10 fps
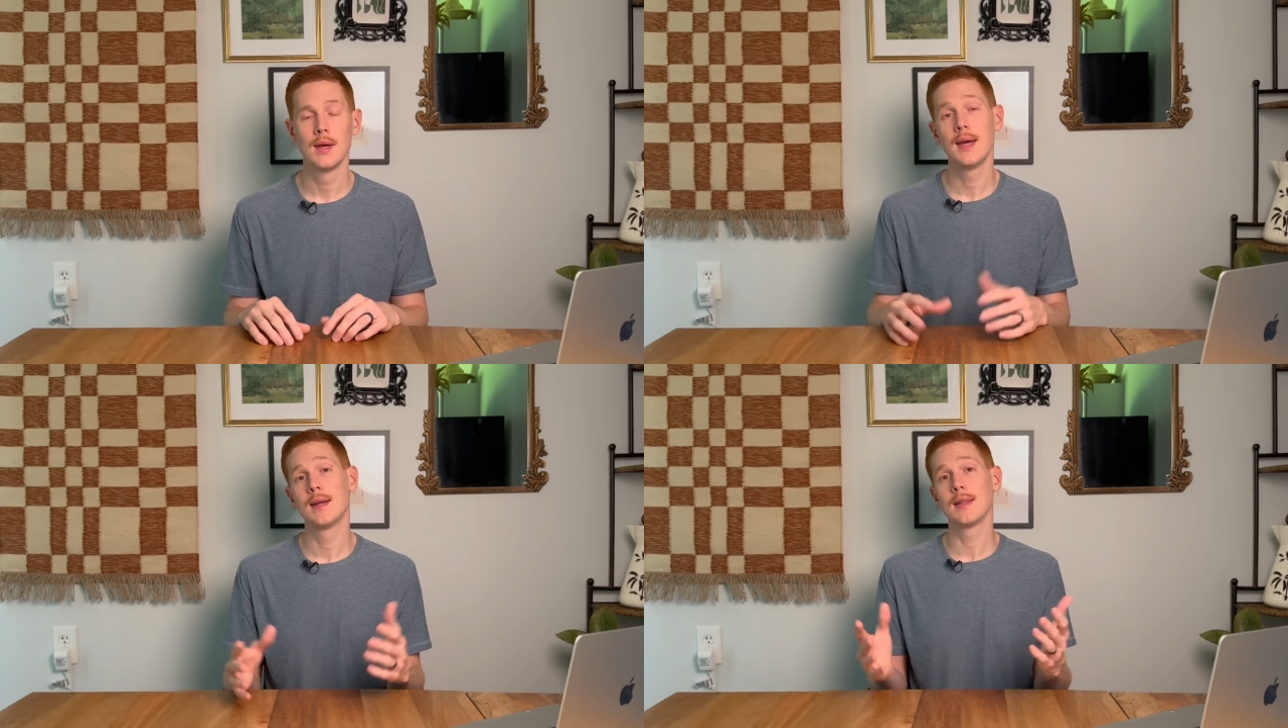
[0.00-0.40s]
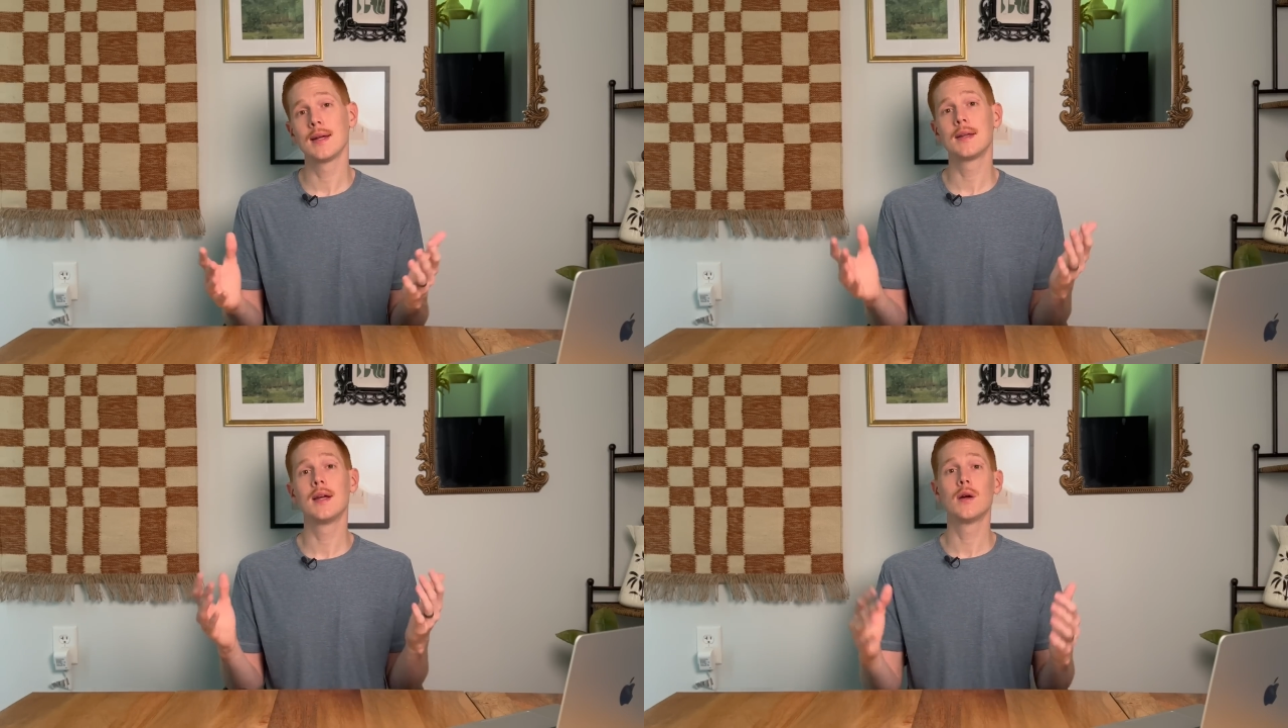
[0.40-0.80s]
And I'd
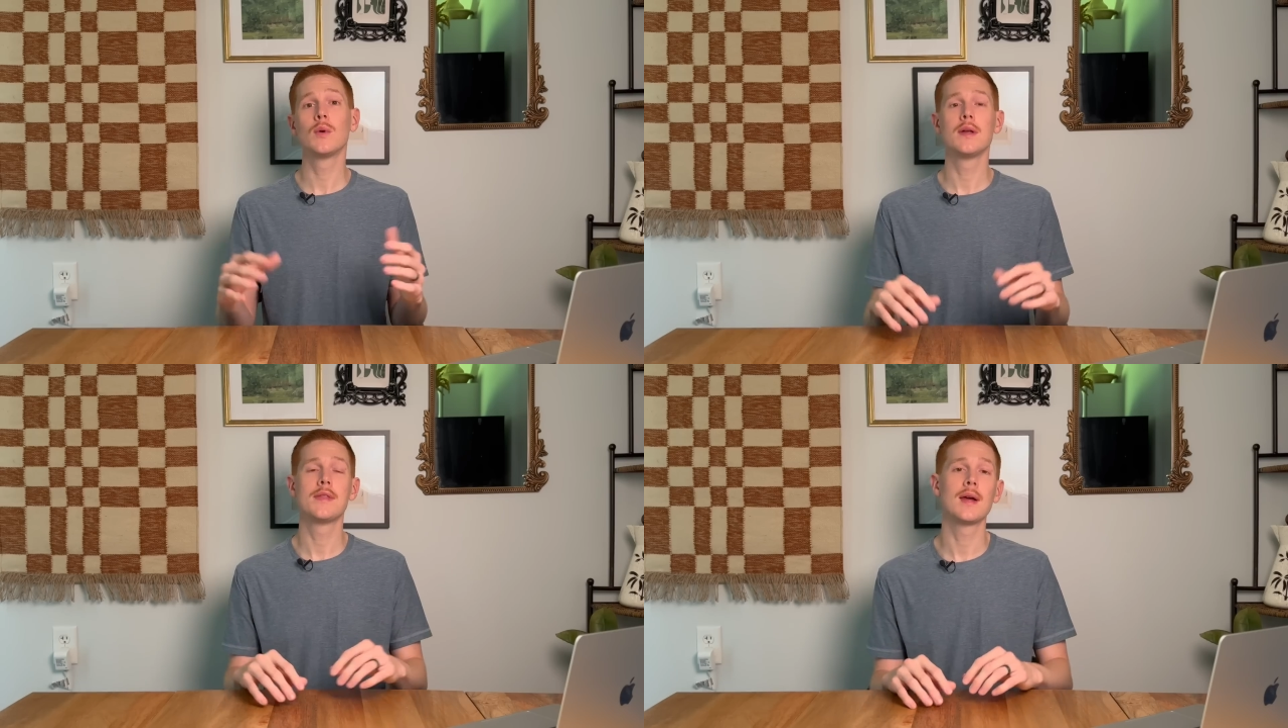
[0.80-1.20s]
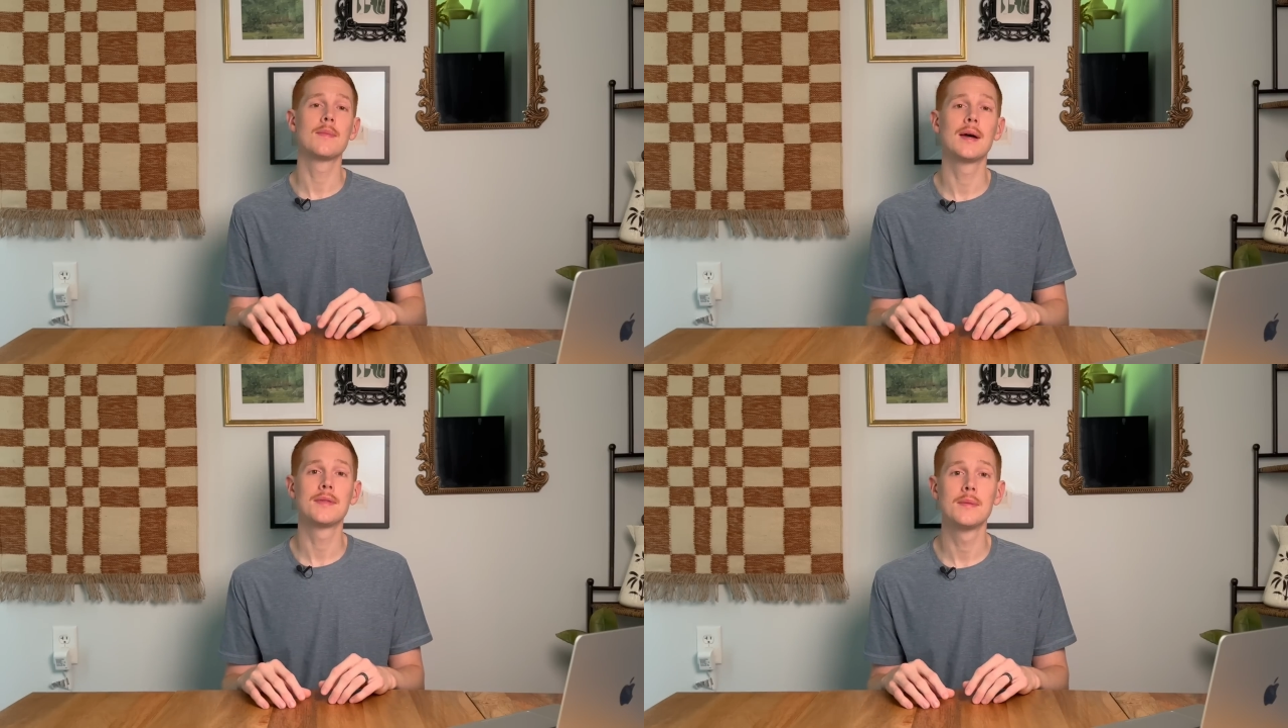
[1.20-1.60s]
like to hear what you think
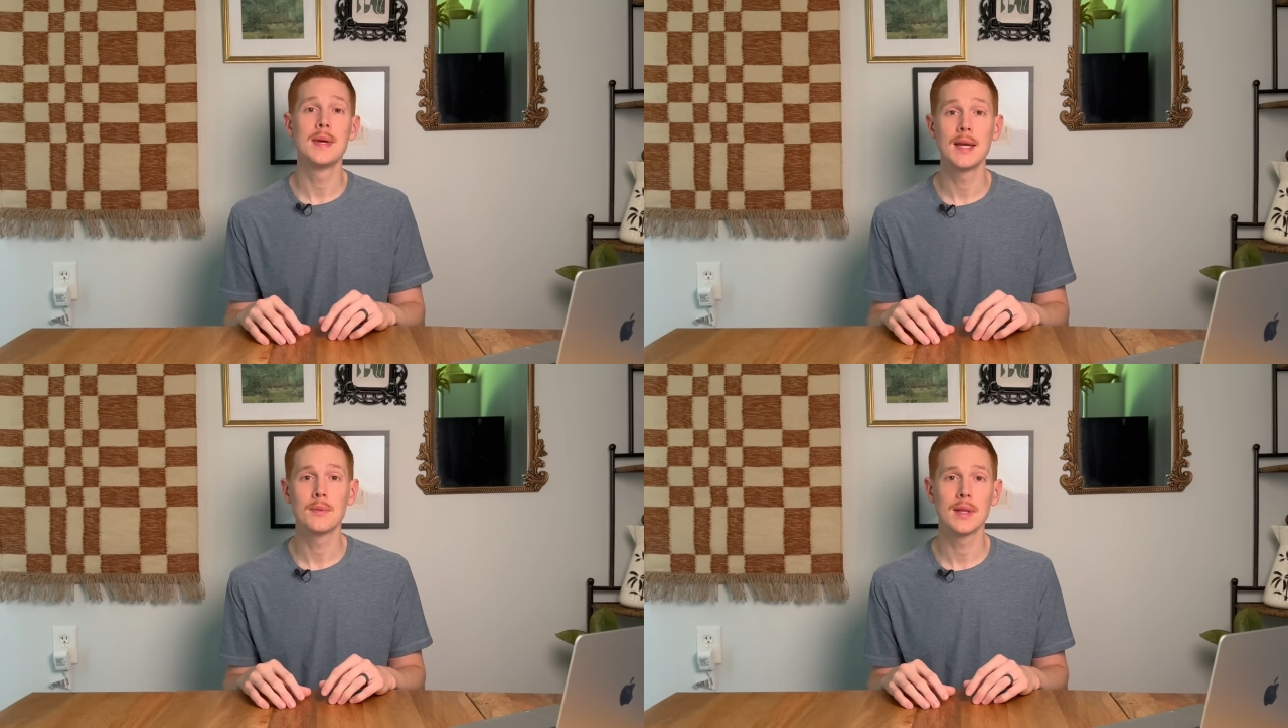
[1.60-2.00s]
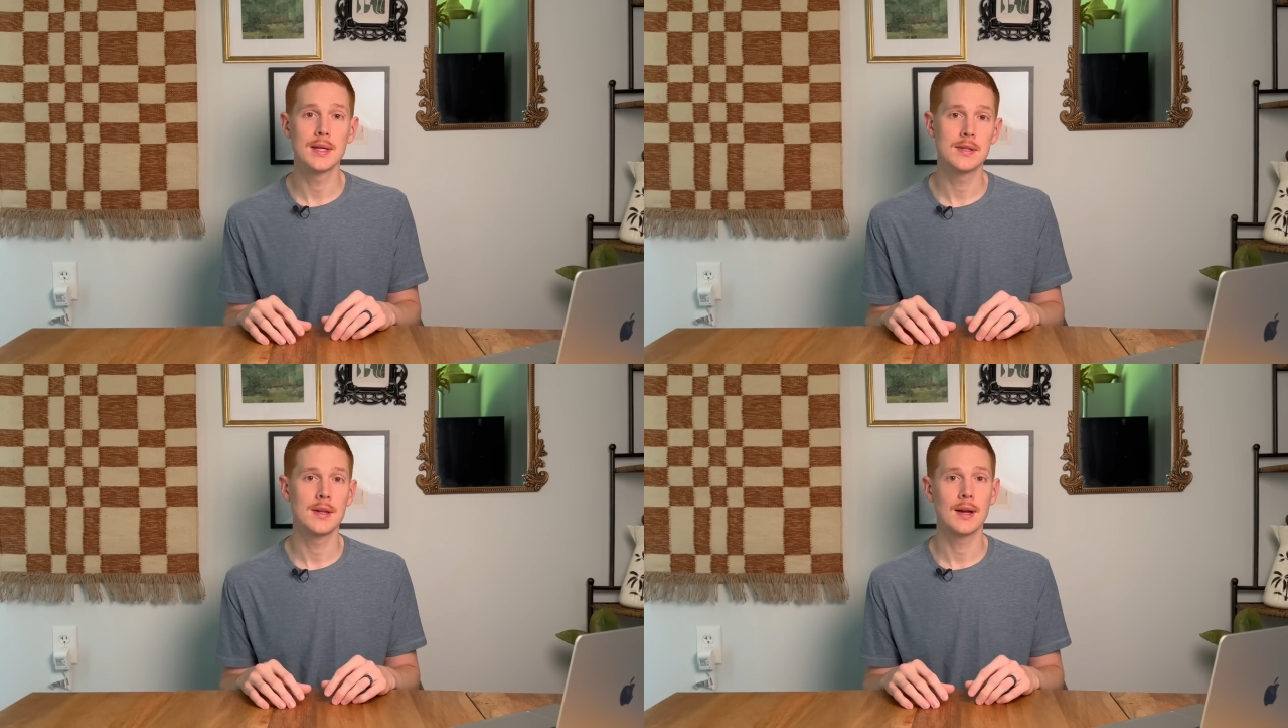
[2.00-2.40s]
about the mini
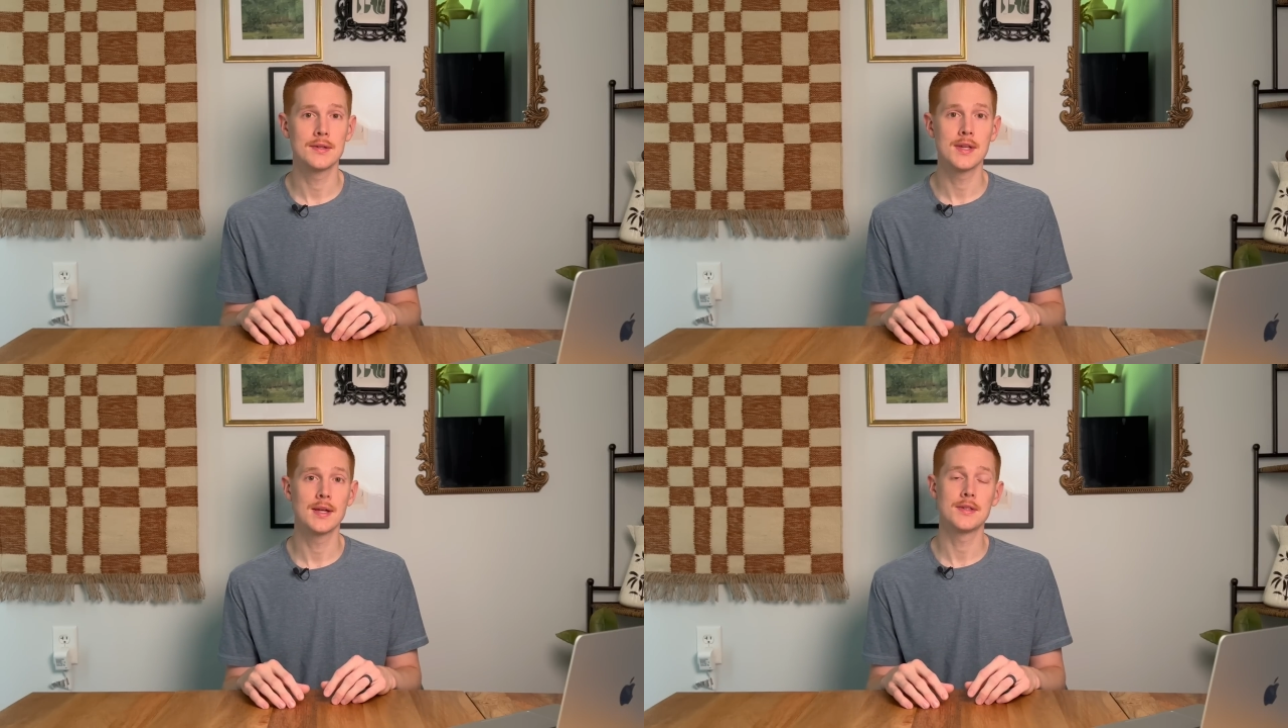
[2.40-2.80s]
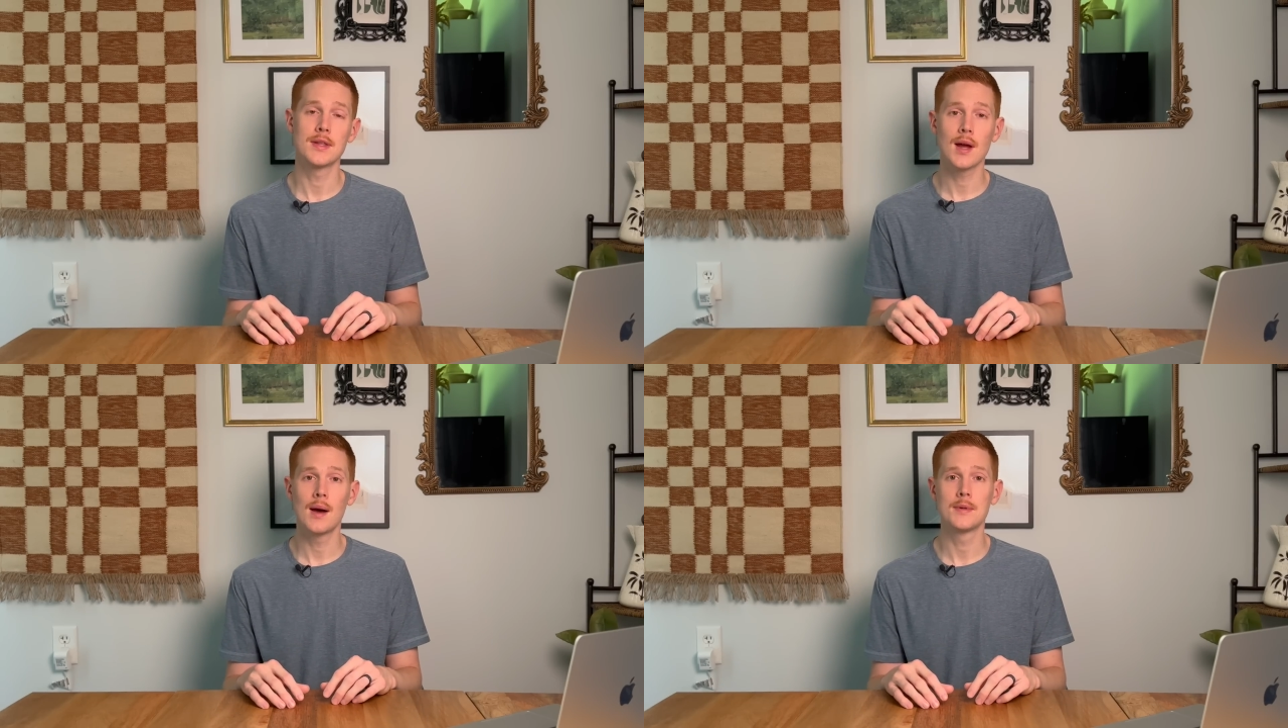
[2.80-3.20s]
release in the United States in the
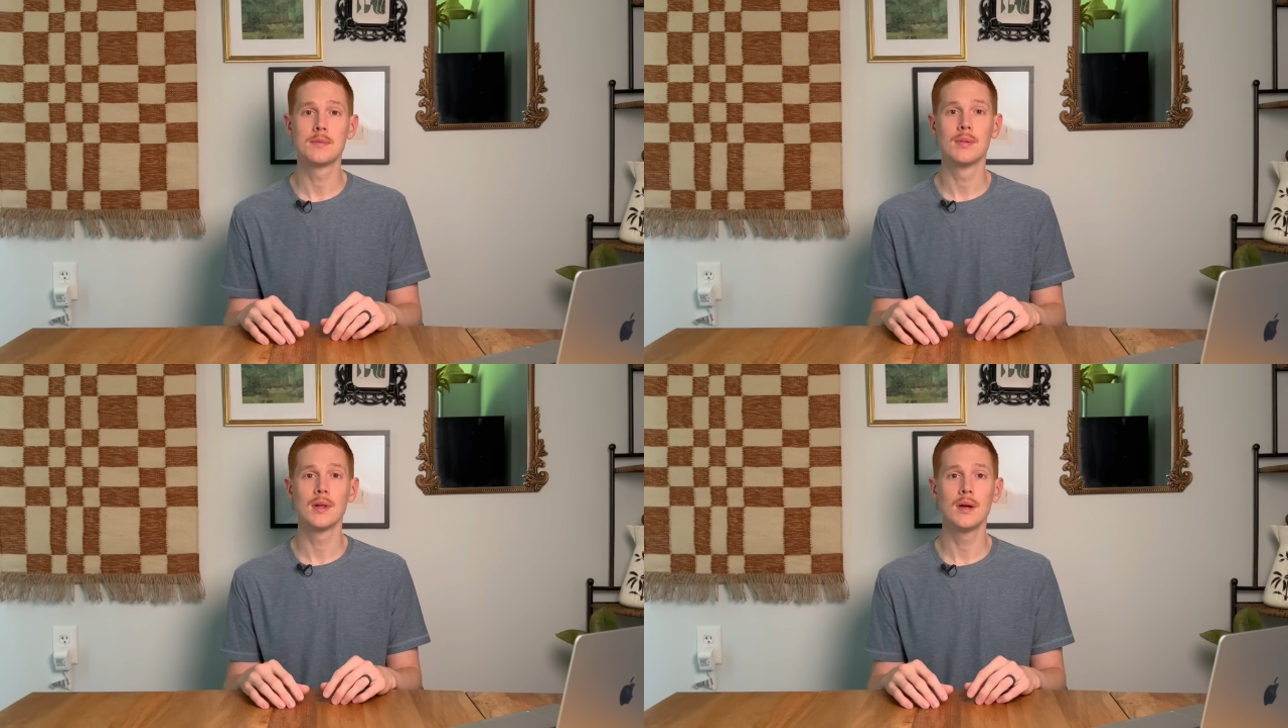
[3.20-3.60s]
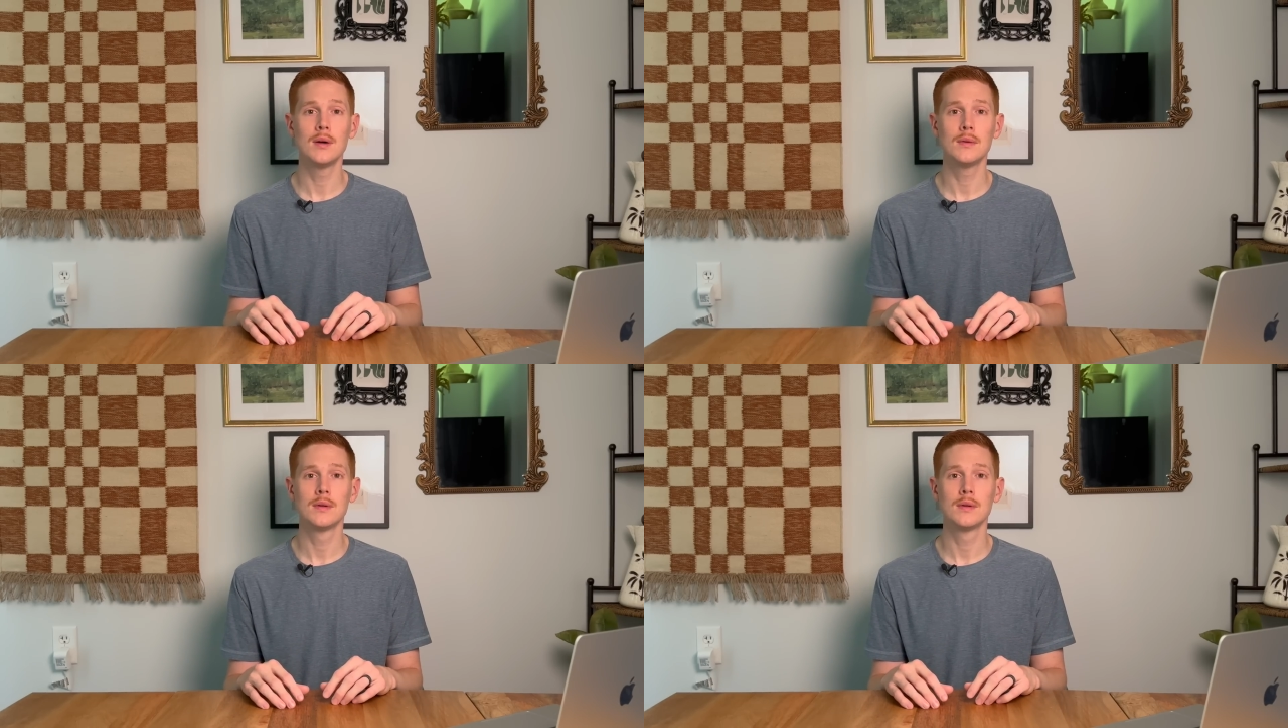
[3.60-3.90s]
comments below.